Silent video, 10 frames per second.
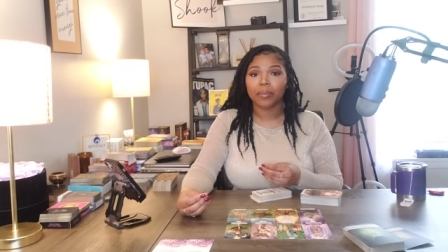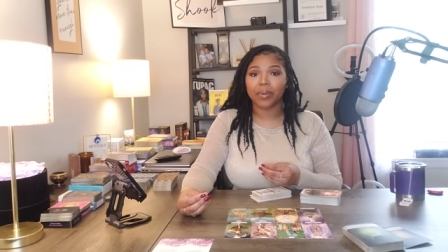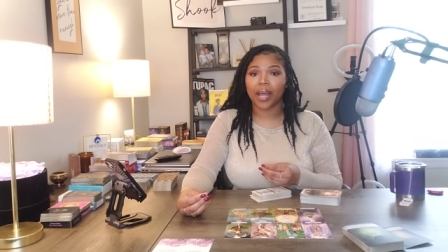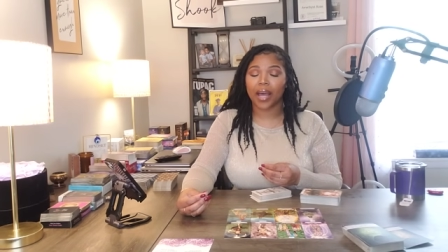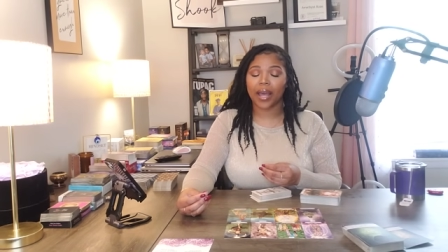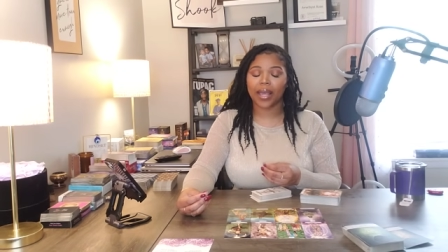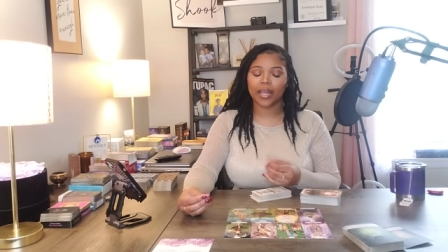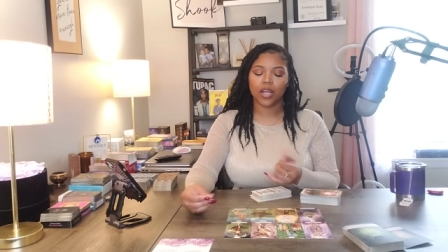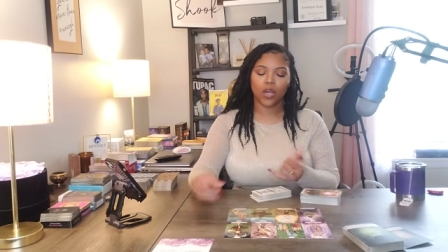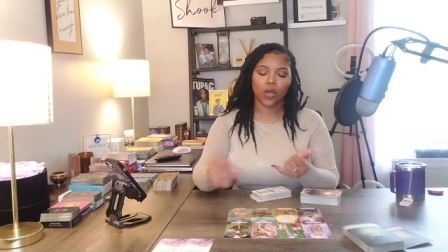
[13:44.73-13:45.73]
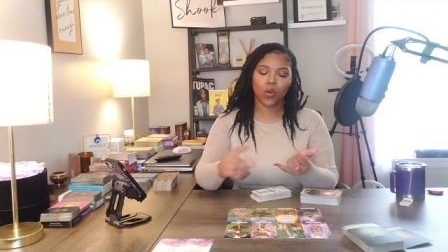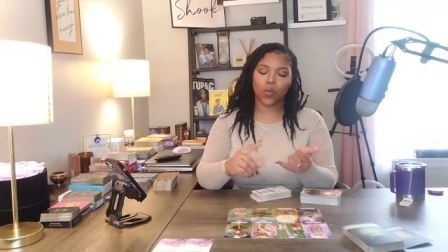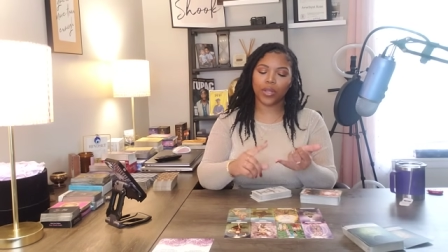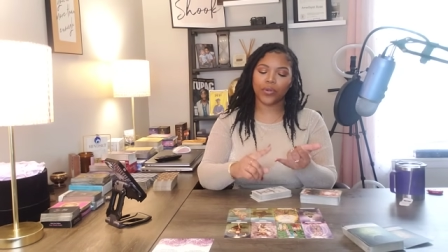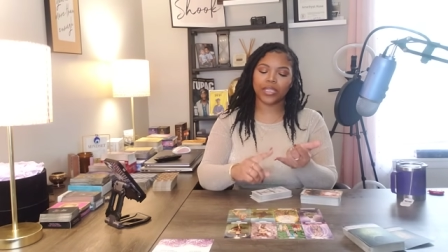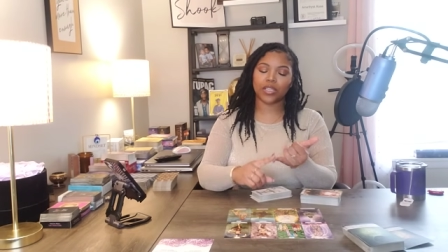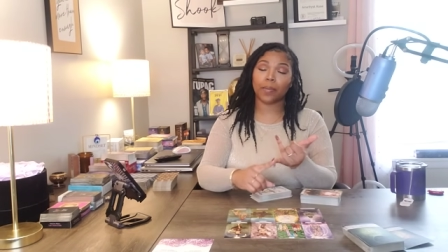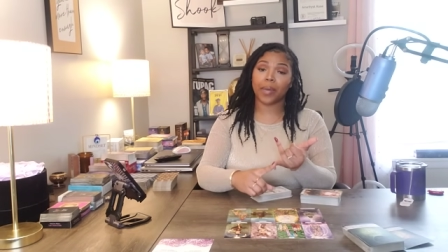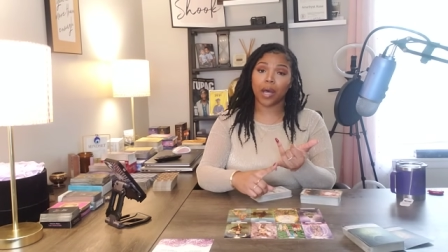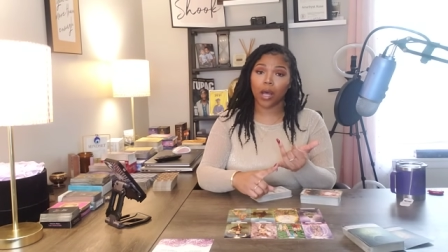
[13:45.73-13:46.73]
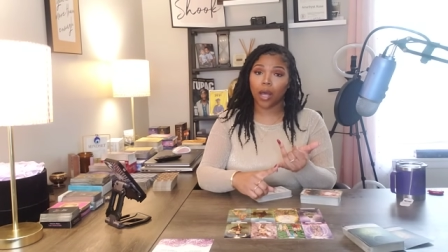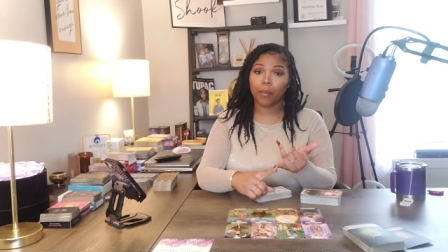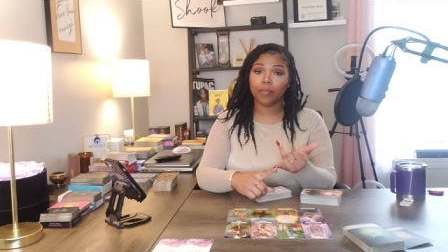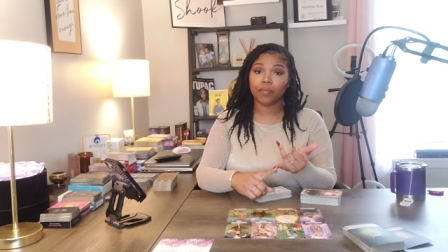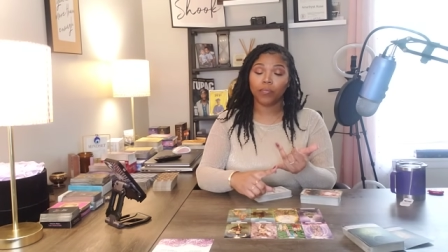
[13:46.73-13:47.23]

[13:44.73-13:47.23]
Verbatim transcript: behind, whether it's a mom,